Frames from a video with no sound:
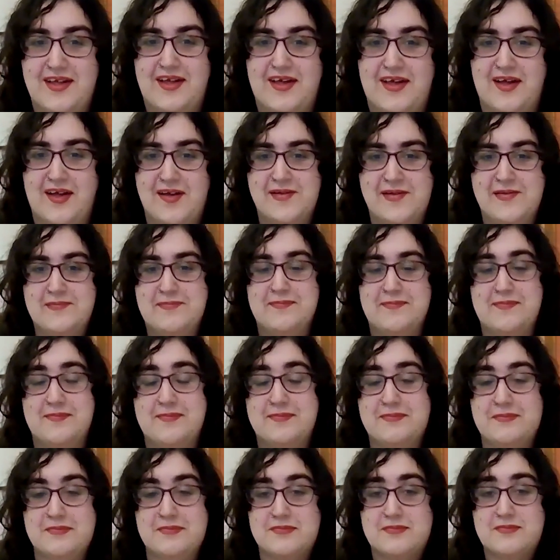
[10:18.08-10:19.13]

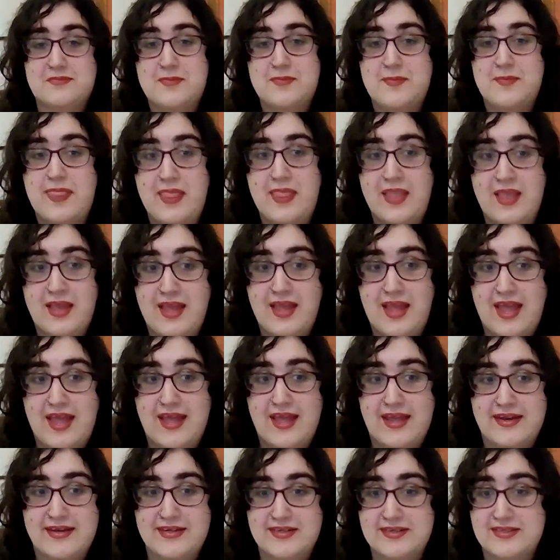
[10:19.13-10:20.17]

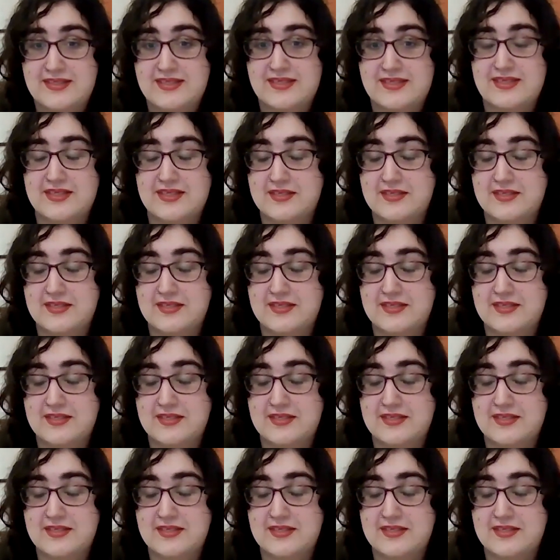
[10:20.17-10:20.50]
And